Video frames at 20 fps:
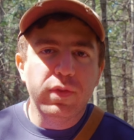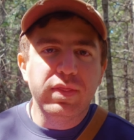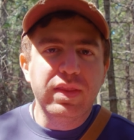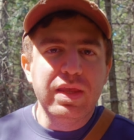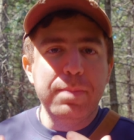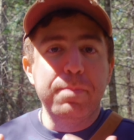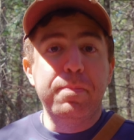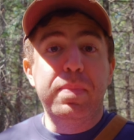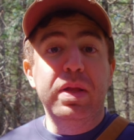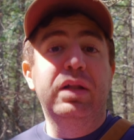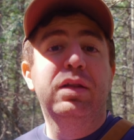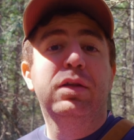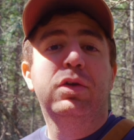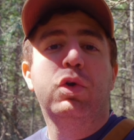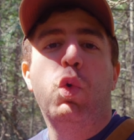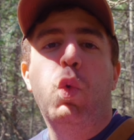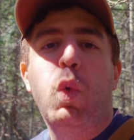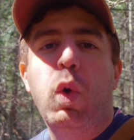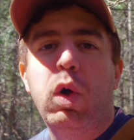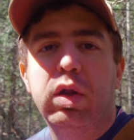The build
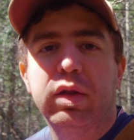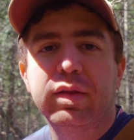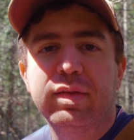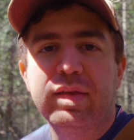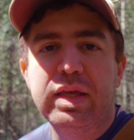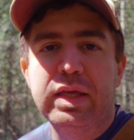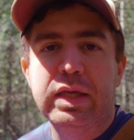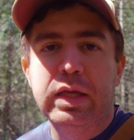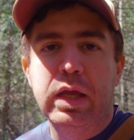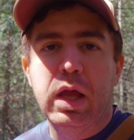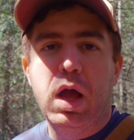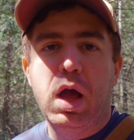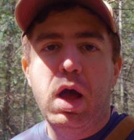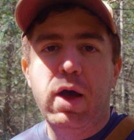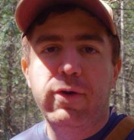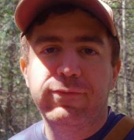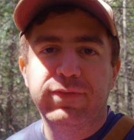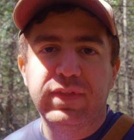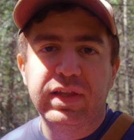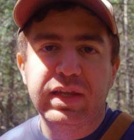quality
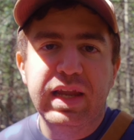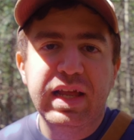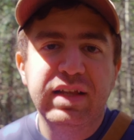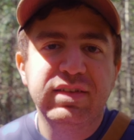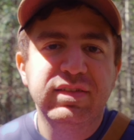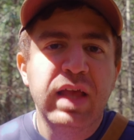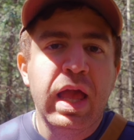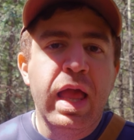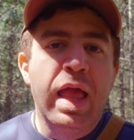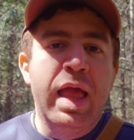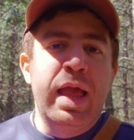of the lens,